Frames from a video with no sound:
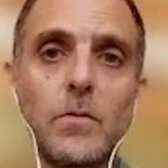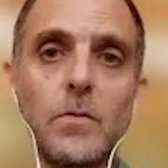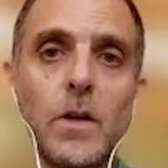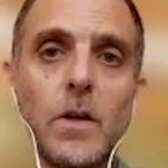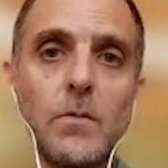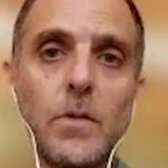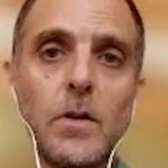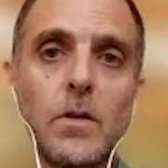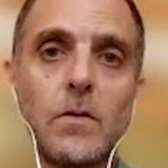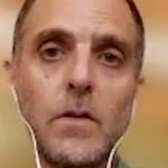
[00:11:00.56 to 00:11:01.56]
them,
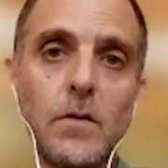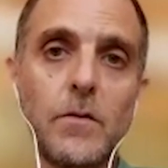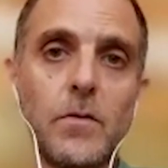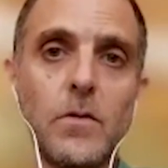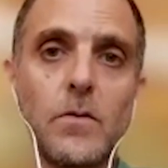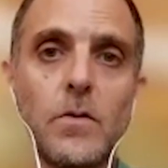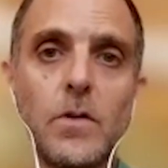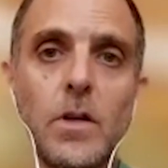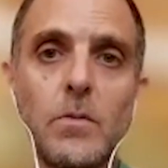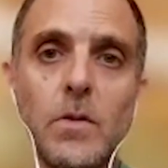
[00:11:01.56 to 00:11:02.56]

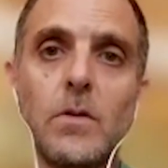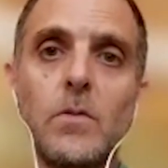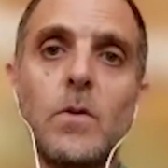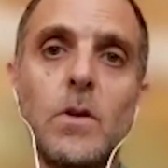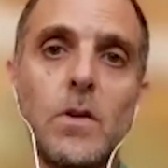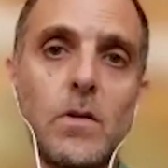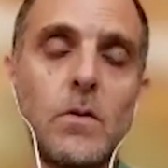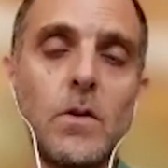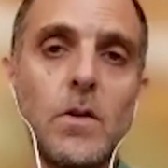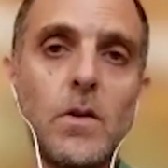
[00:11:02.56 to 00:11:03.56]
and we
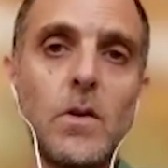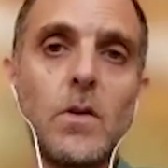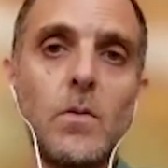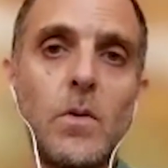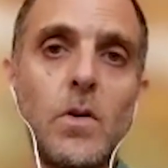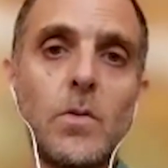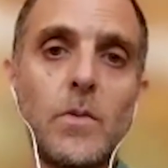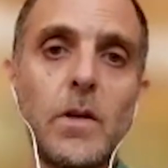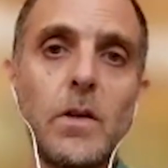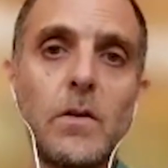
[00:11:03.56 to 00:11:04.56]
hope
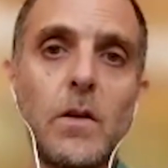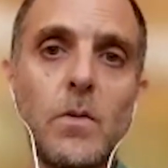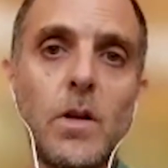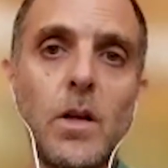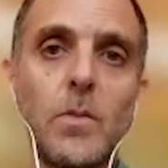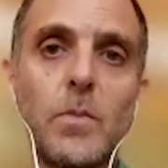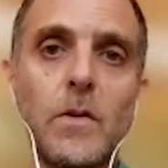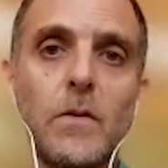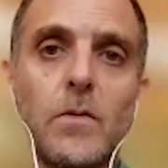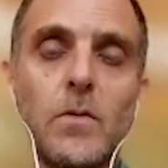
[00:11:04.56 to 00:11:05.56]
they will help
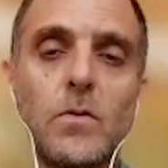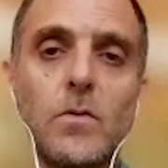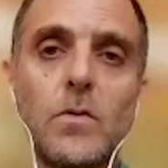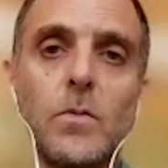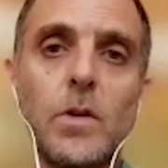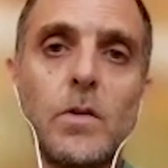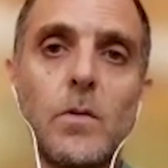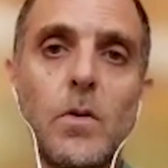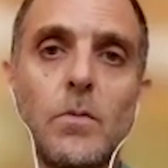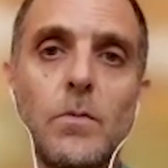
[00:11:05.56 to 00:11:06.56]
us to bring him
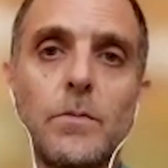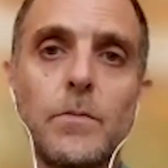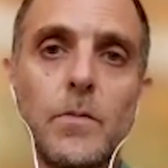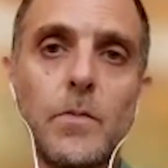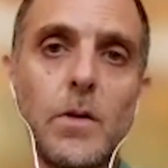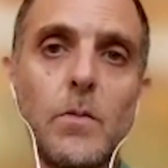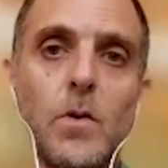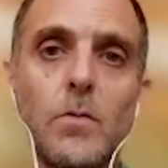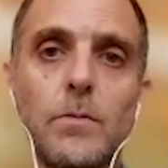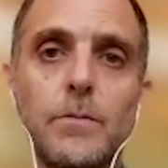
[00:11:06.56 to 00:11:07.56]

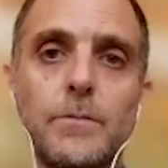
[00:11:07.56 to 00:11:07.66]
home.